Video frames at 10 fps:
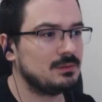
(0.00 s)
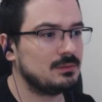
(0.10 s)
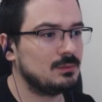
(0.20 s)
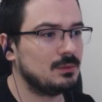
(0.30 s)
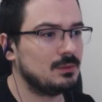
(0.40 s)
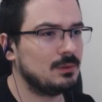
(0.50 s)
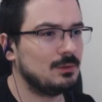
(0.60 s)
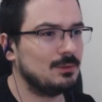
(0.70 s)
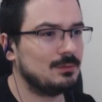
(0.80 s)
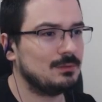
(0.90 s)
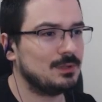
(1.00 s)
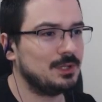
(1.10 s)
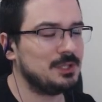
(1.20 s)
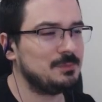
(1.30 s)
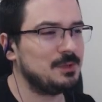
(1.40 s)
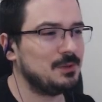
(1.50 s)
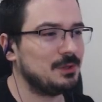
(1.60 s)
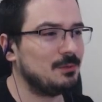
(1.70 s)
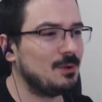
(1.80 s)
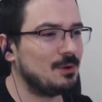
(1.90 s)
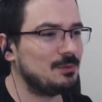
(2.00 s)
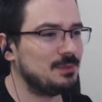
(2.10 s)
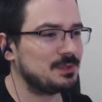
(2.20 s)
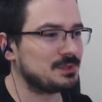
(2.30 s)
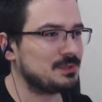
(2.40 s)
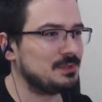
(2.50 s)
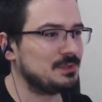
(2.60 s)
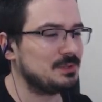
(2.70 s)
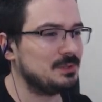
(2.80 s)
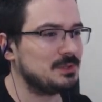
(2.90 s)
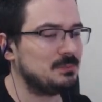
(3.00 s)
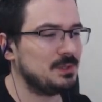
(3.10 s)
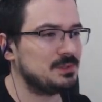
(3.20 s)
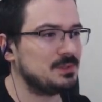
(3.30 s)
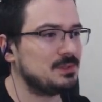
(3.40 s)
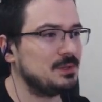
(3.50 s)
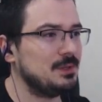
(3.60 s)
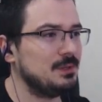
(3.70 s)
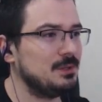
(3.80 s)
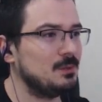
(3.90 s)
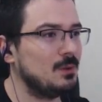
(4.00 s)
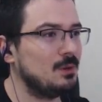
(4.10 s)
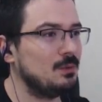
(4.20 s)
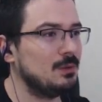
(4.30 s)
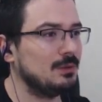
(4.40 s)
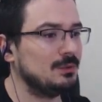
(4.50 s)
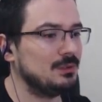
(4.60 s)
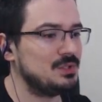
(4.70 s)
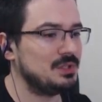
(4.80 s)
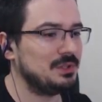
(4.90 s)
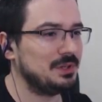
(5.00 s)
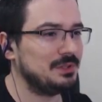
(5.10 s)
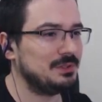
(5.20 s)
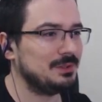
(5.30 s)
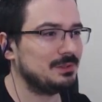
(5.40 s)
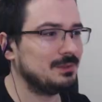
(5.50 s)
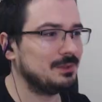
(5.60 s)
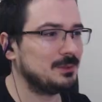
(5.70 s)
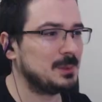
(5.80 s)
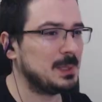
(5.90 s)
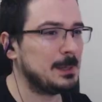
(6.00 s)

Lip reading: Whoa. I keep going whoa because this place is really wow generating, you know?